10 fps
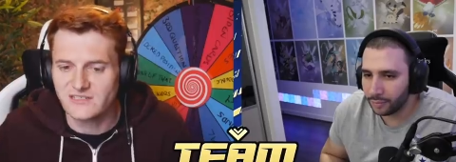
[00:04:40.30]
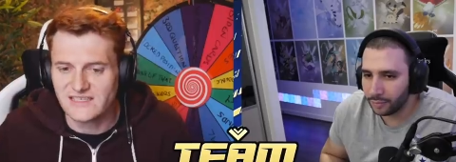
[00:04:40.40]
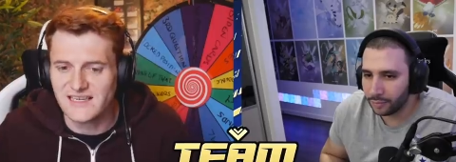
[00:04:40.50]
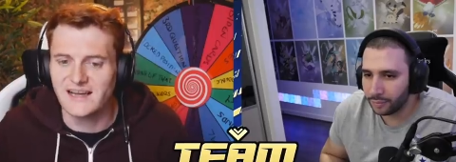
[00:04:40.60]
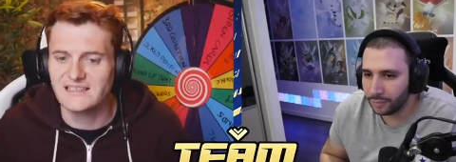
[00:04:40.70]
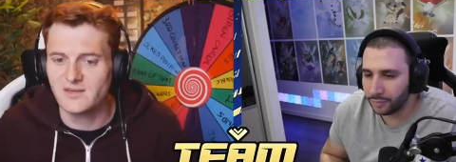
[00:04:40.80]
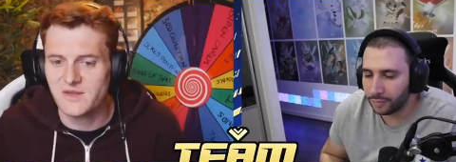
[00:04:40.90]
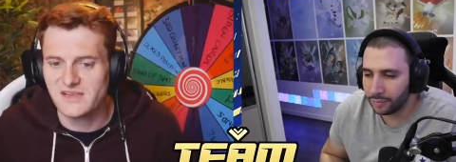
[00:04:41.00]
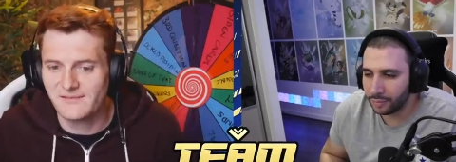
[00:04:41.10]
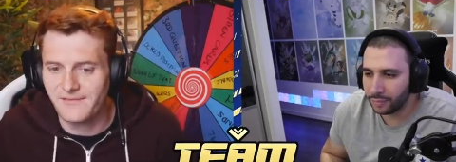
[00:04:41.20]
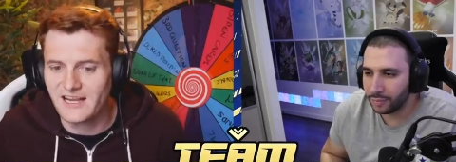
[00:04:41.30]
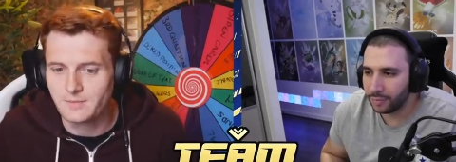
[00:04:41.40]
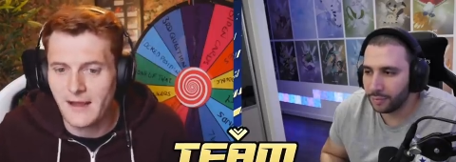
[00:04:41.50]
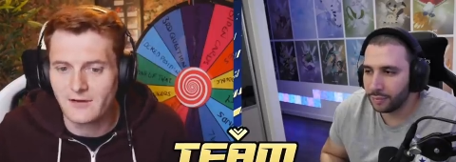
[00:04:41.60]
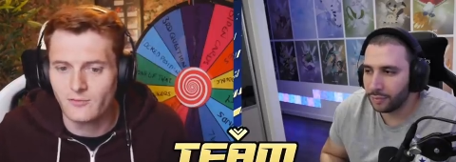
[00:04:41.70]
Speaker 1: Itani. Do you want me to use
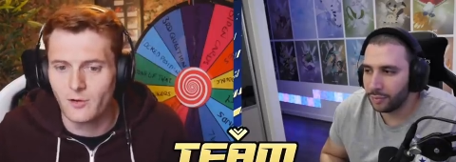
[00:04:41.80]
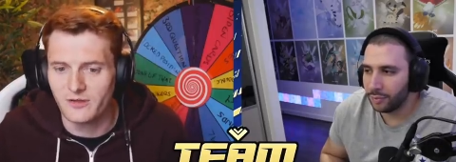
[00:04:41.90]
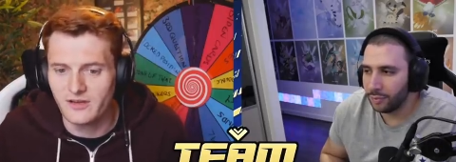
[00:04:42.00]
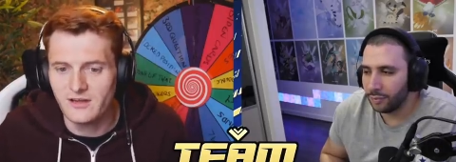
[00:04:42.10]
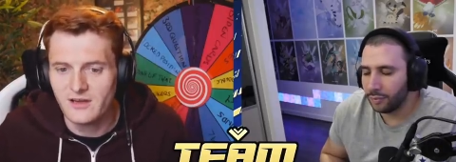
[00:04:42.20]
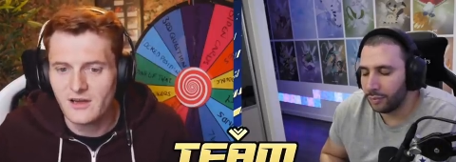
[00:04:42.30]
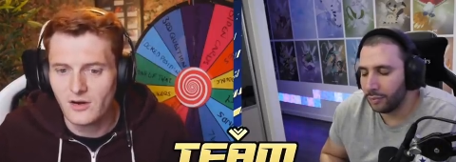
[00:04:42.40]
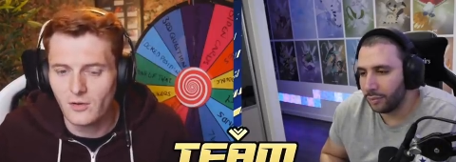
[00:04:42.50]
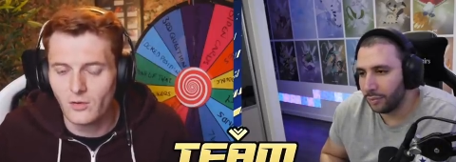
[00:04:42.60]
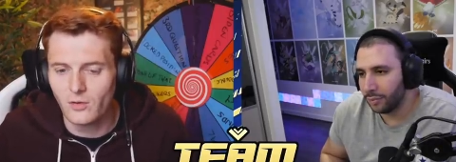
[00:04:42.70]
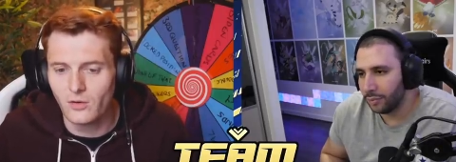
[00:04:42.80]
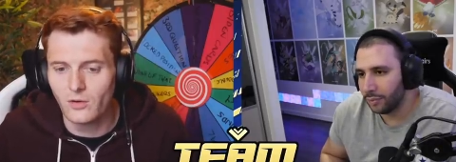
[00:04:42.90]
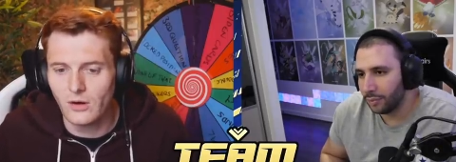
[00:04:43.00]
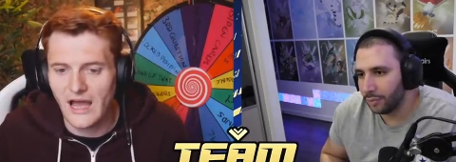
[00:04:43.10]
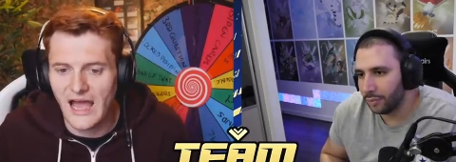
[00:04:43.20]
flashback Robin
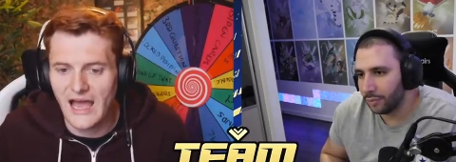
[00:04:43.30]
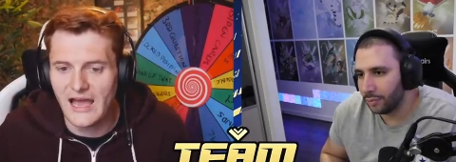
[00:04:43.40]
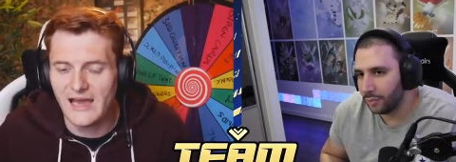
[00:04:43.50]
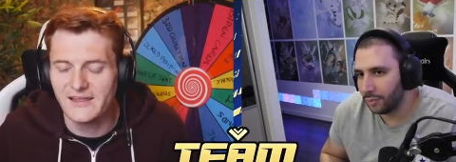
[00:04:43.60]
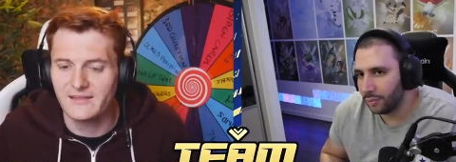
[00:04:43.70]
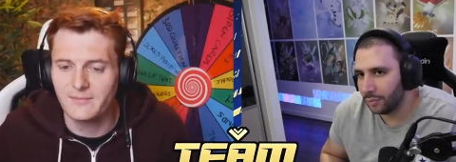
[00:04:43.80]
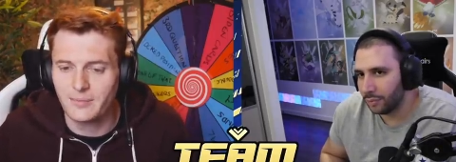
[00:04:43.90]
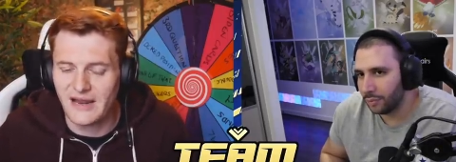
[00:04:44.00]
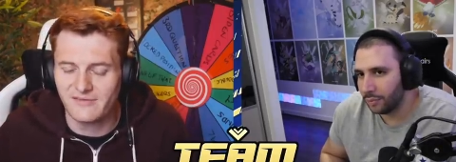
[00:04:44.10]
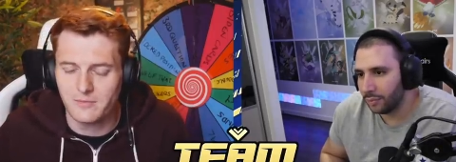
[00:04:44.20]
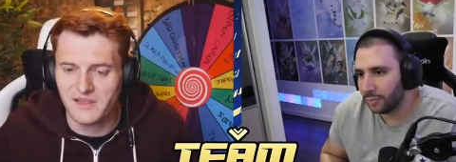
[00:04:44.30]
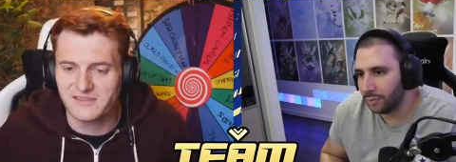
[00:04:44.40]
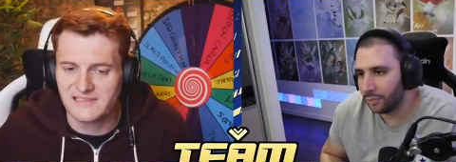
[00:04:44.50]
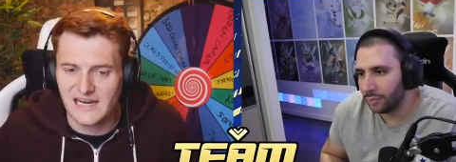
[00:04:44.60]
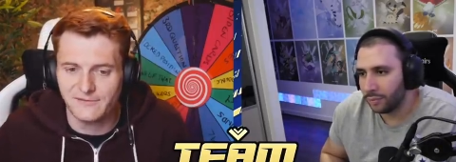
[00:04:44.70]
or uh, Player of the Month,
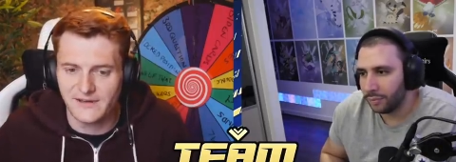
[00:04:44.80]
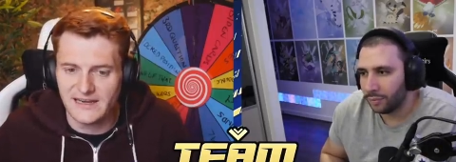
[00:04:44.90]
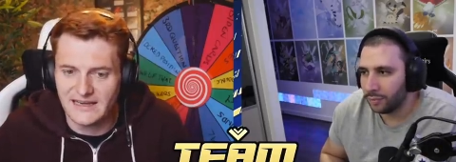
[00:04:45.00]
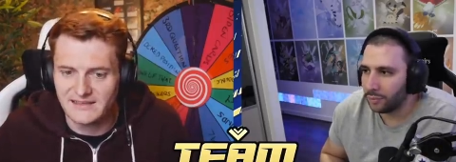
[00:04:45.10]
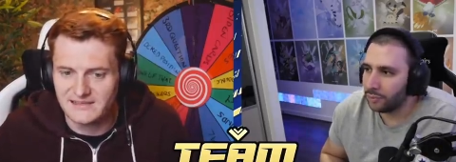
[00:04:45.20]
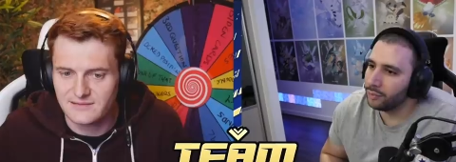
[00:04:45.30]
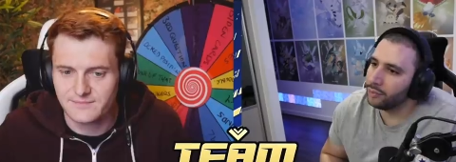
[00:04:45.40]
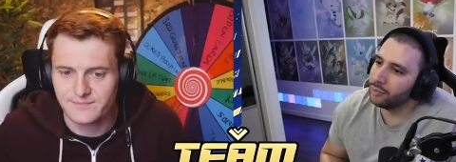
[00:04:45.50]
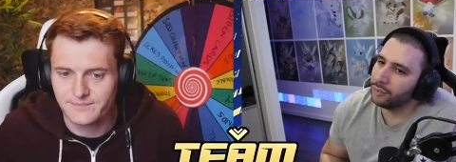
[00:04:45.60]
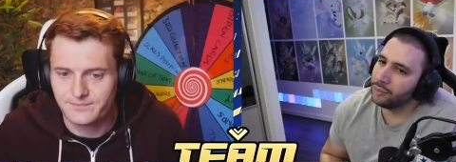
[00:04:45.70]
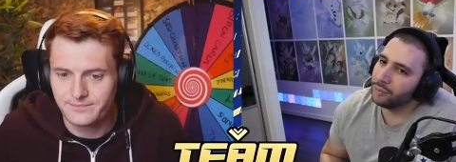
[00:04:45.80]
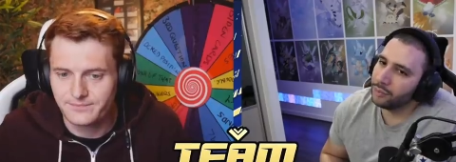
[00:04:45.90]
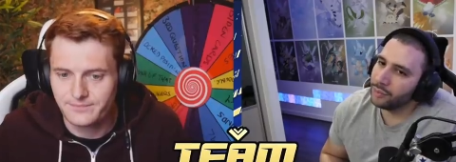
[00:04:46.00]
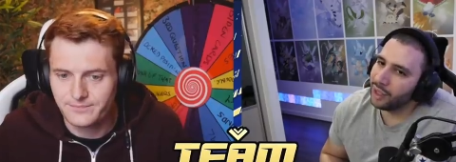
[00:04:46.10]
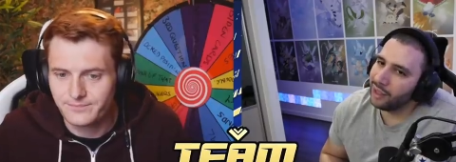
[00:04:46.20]
João Felix.
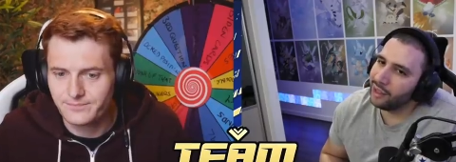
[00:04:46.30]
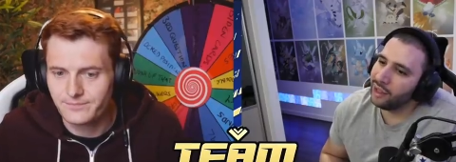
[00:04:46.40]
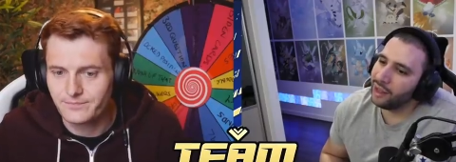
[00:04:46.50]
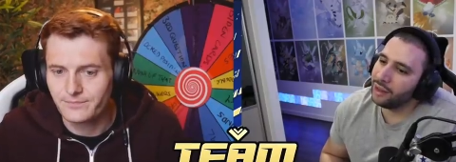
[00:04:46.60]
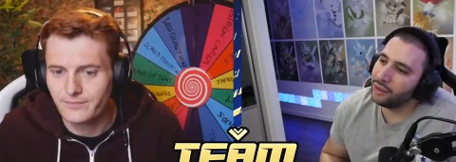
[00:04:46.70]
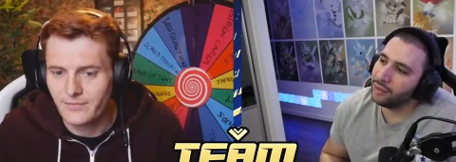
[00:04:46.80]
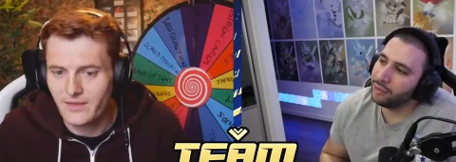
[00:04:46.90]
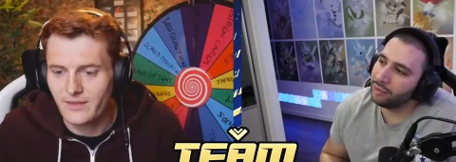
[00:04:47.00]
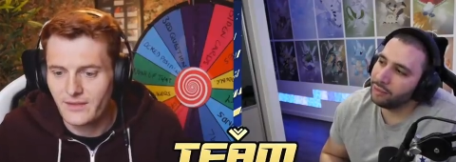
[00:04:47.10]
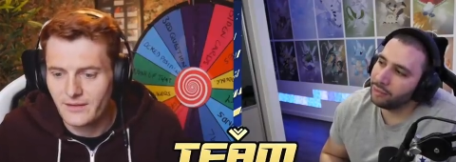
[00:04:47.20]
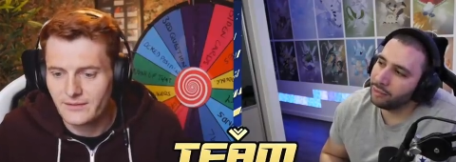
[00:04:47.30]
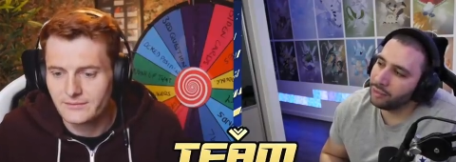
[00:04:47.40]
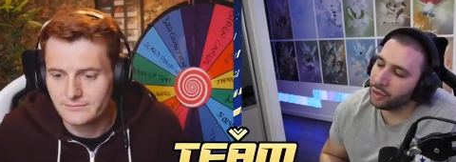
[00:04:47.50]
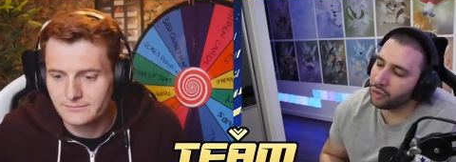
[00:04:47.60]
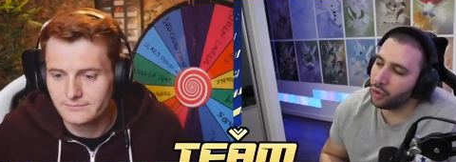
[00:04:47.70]
Speaker 2: Uh,
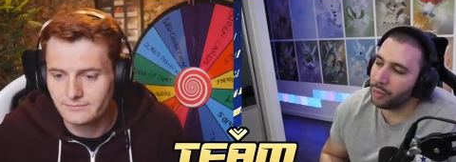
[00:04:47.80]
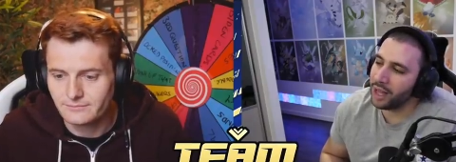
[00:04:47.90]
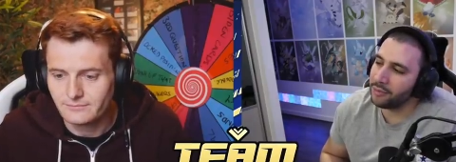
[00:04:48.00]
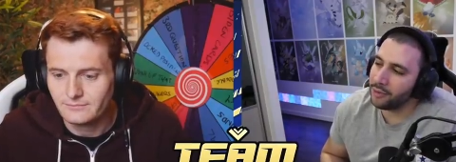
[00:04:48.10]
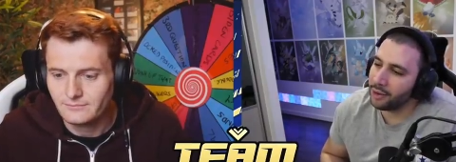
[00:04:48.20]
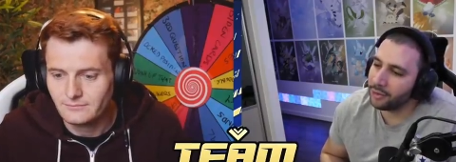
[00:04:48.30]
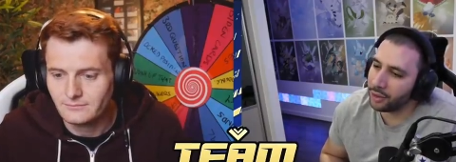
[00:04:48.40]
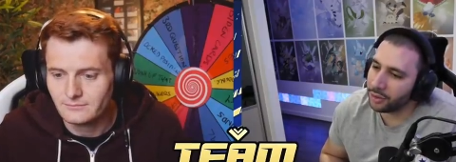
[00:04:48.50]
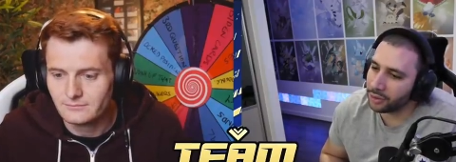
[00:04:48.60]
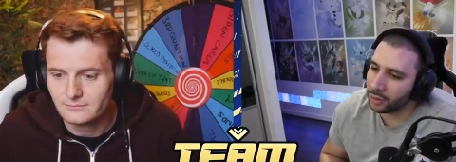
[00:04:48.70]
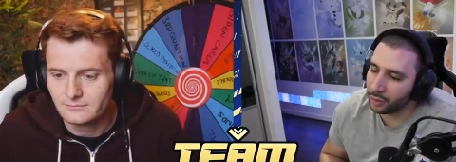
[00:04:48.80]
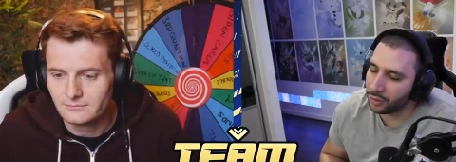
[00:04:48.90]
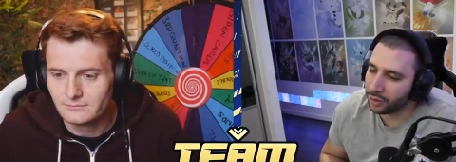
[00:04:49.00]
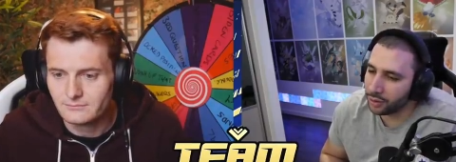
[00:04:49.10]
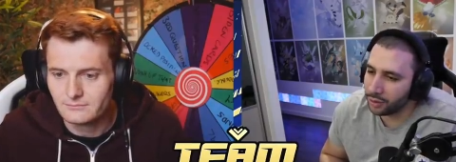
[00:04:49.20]
does Robin have five star
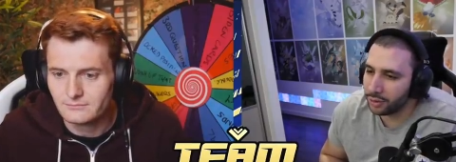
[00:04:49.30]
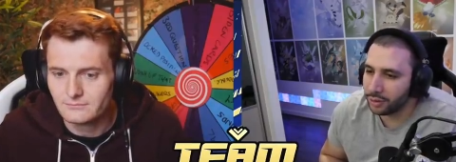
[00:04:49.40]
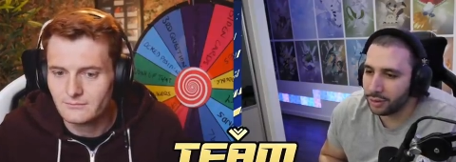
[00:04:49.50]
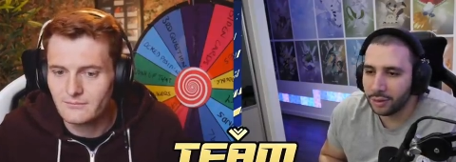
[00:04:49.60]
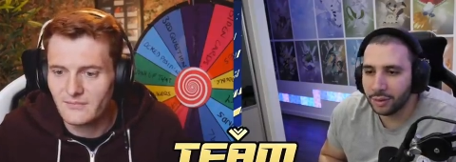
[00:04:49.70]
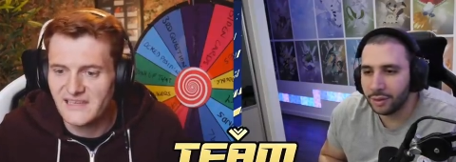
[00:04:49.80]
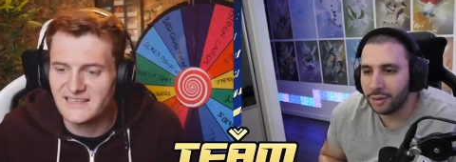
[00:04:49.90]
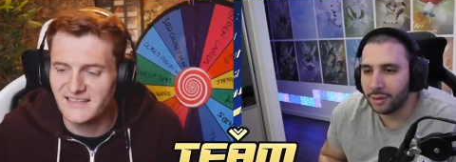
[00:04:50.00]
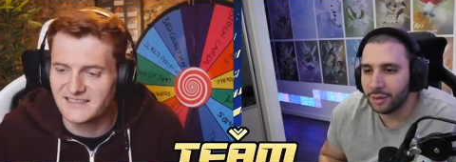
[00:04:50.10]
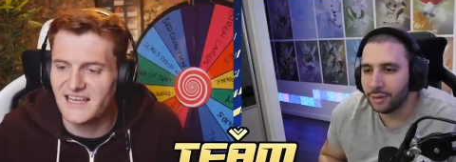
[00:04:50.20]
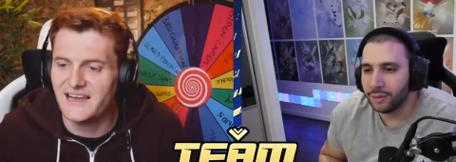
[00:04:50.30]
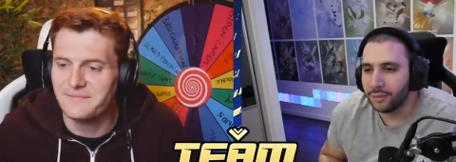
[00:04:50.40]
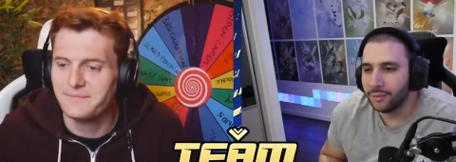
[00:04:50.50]
skills?
Speaker 1: He does, yeah.